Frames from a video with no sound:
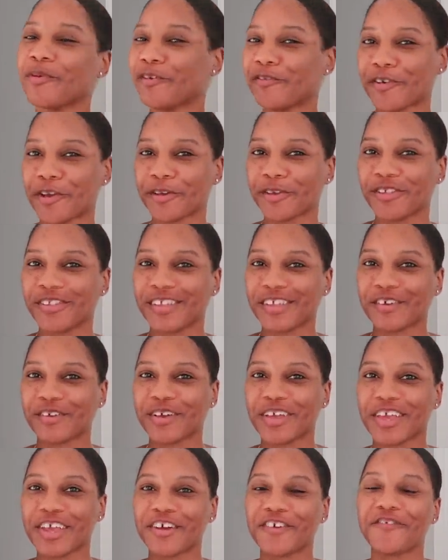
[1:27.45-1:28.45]
Monroe Steele
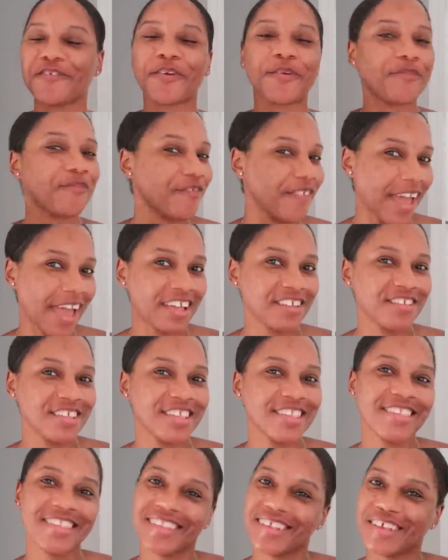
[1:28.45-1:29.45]
here from
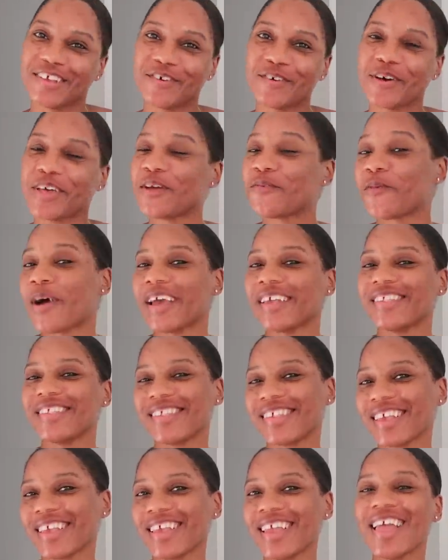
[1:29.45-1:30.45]
Fashion Steele
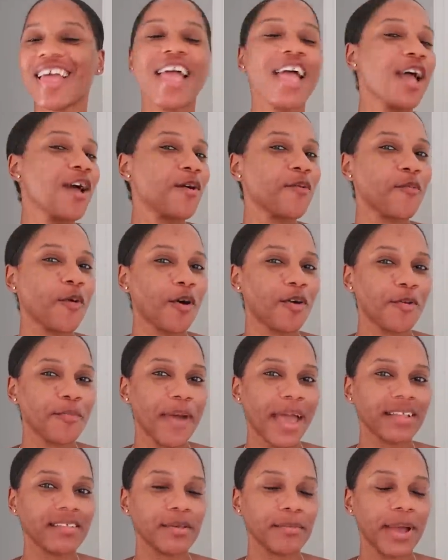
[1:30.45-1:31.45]
NYC, and welcome
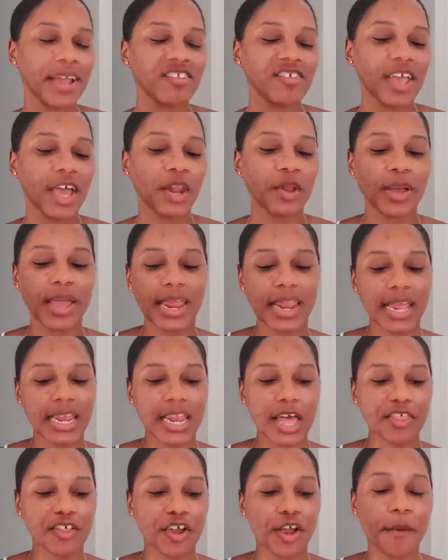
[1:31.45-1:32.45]
back to my channel and
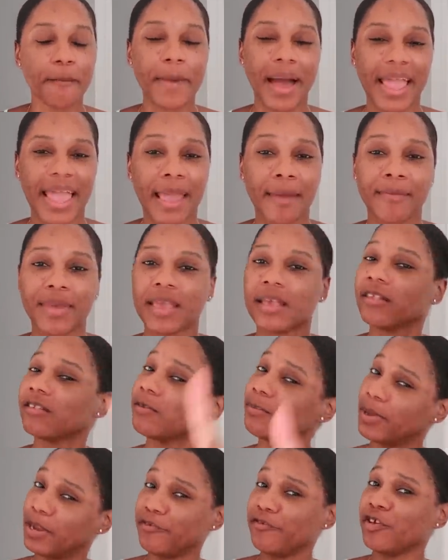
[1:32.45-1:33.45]
another Miami
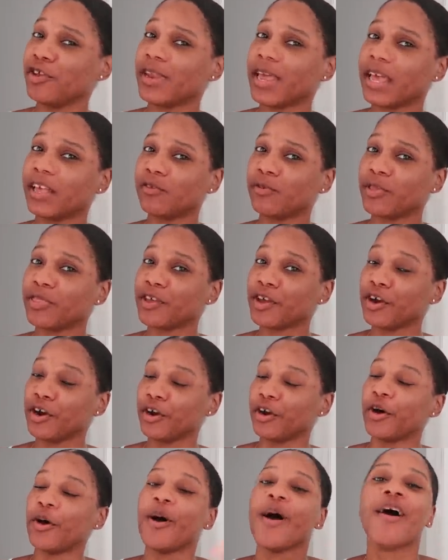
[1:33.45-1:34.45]
Spend a Few Days with Your
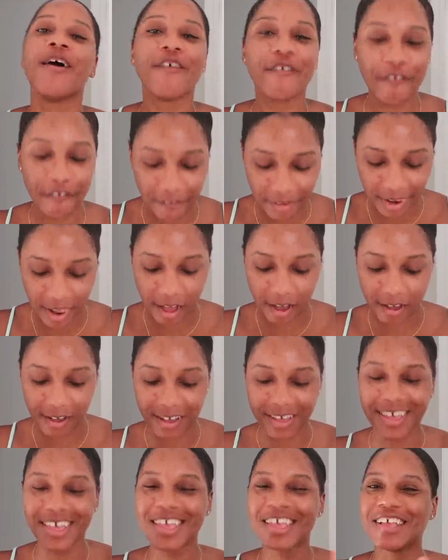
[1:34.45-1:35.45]
Girl
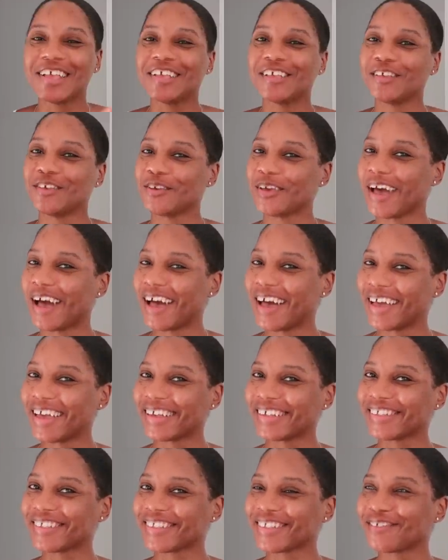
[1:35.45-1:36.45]
vlog. You
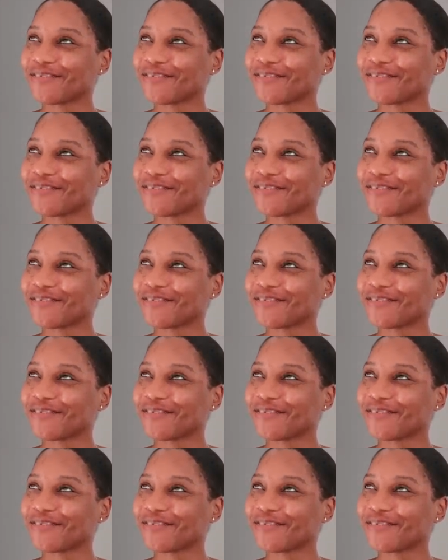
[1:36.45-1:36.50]
guys,